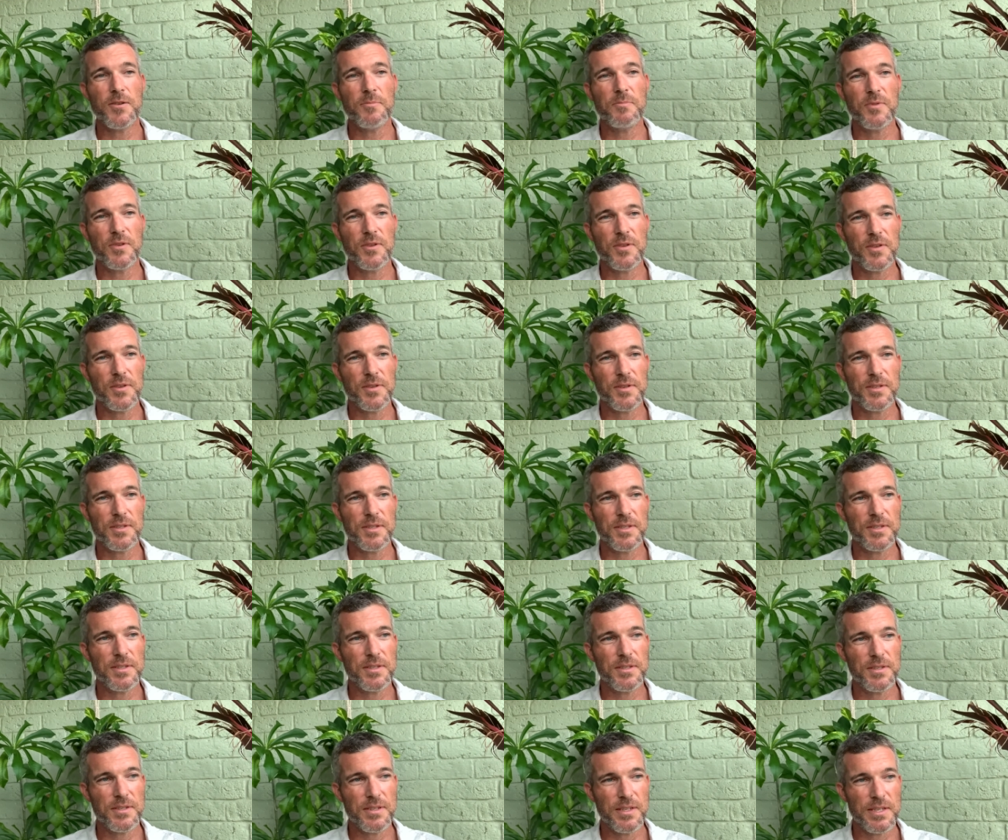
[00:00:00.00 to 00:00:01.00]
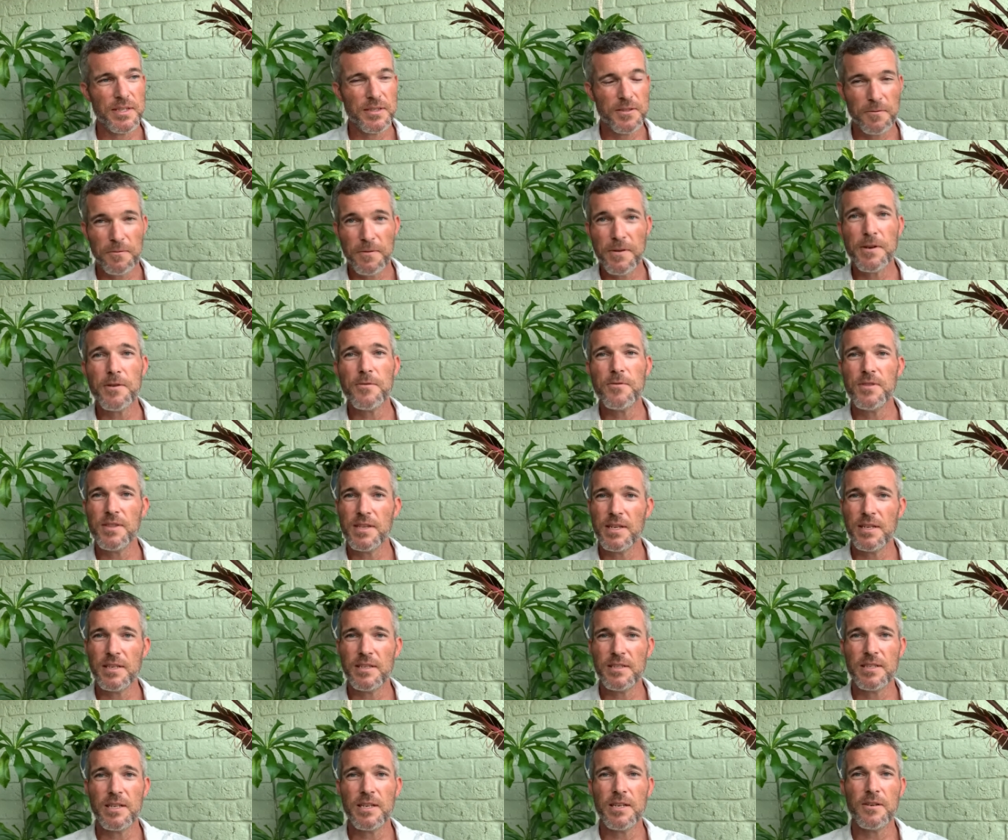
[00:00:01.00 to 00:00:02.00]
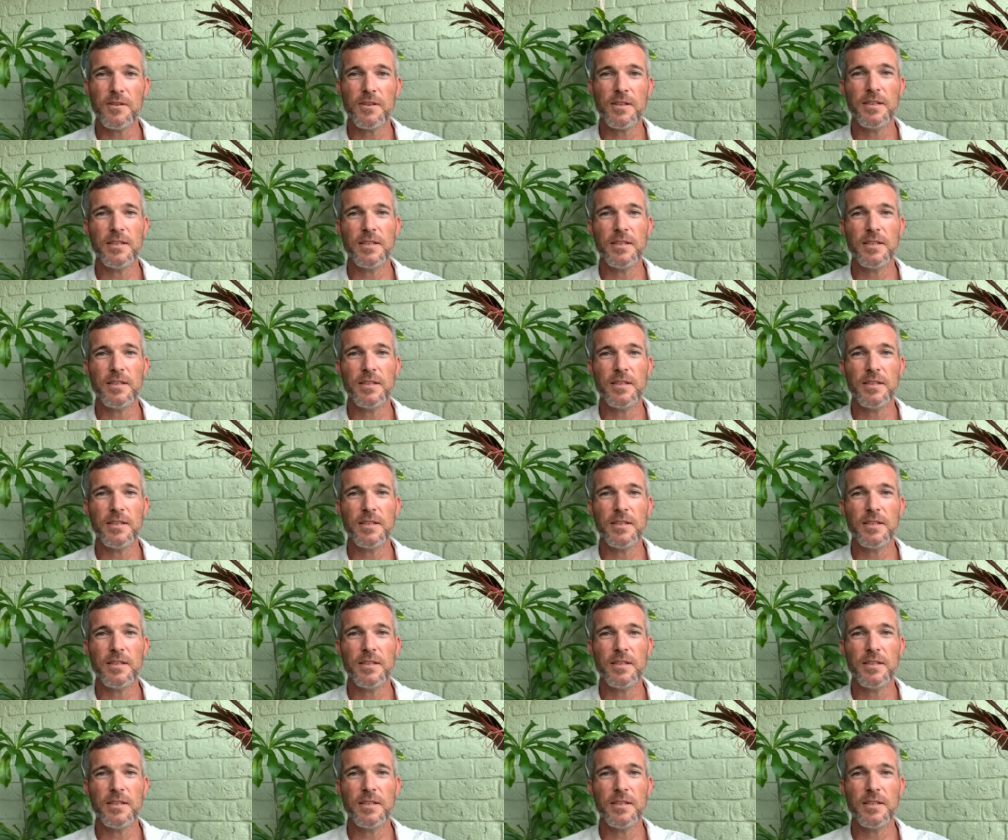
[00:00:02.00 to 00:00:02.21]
because it's figured things out